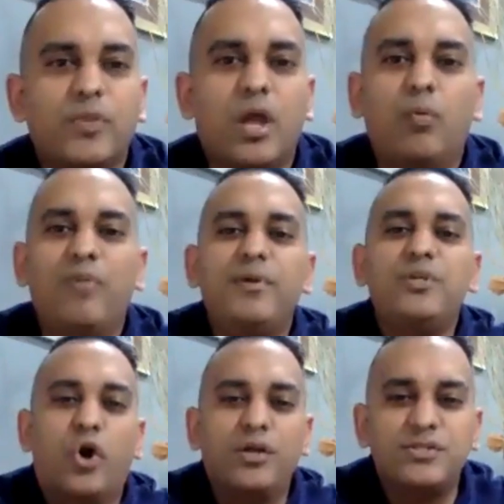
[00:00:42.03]
We've been
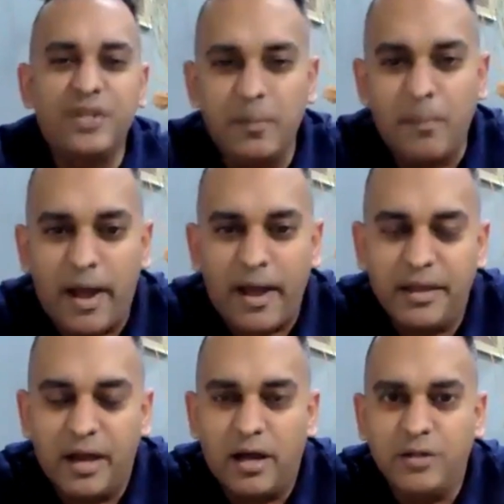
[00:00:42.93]
joined today by
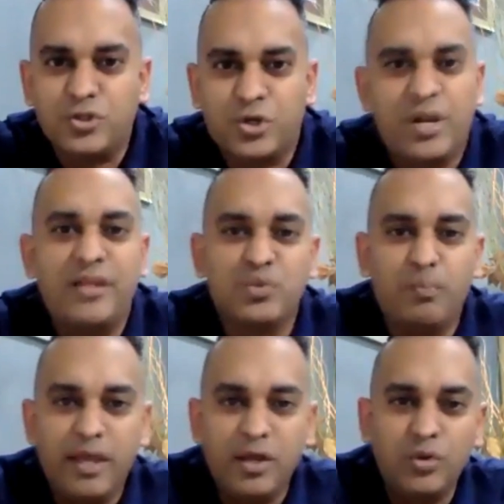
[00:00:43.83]
uh, Trinidad and
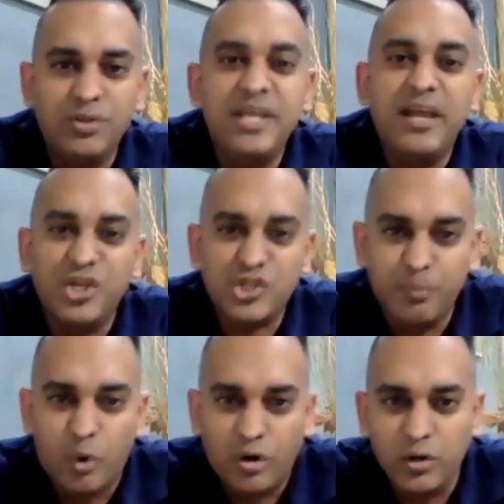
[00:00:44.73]
Tobago
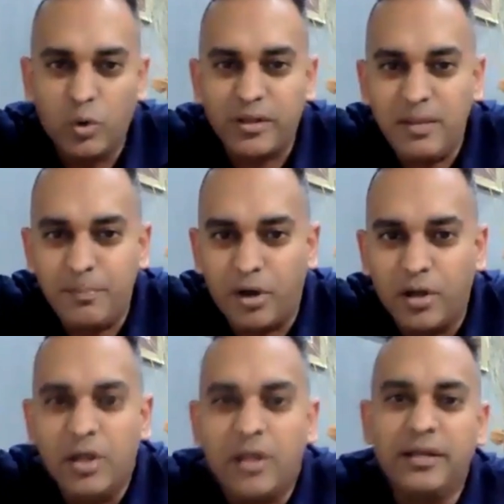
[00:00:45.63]
Danish-born goalkeeper
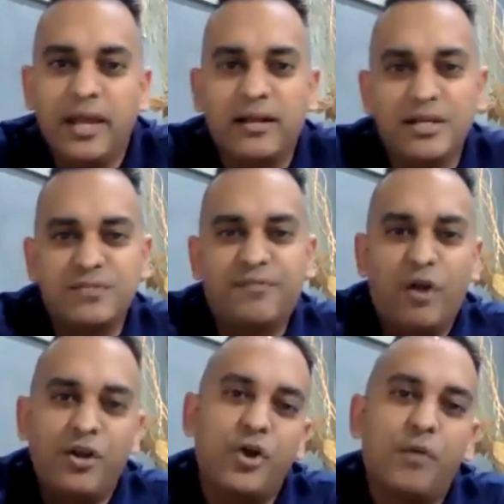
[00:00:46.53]
Nicklas
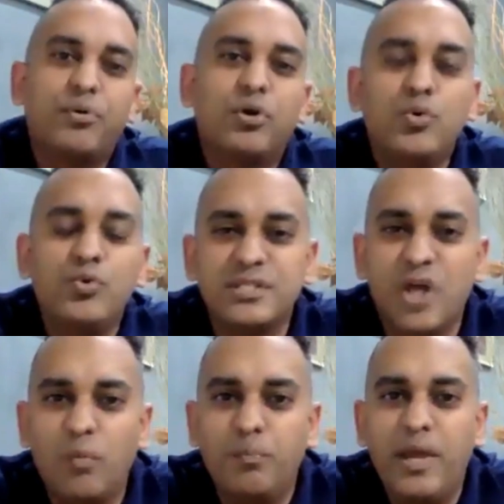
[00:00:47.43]
Frenderup, who is
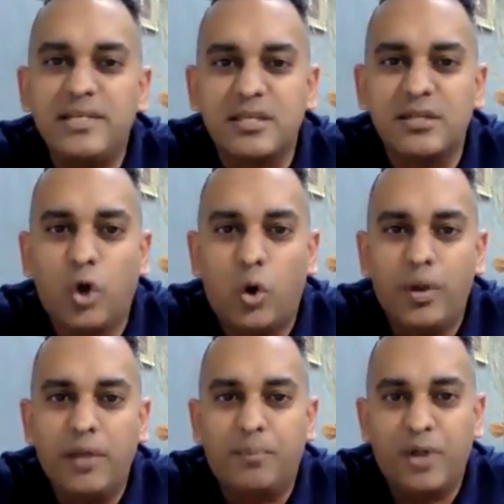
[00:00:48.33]
now based in
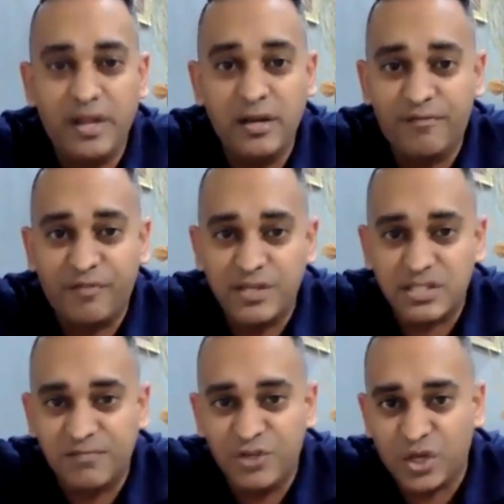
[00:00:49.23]
Norway, playing in the first
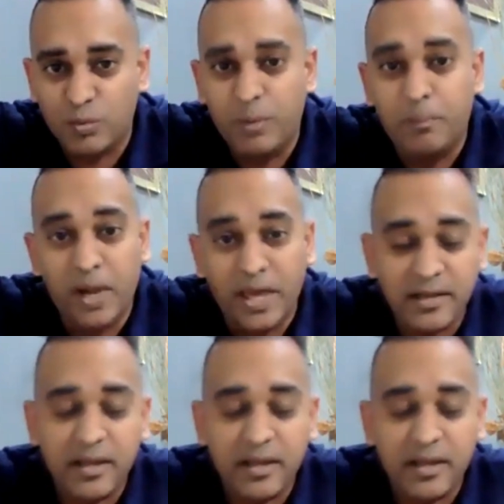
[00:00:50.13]
division with Blink,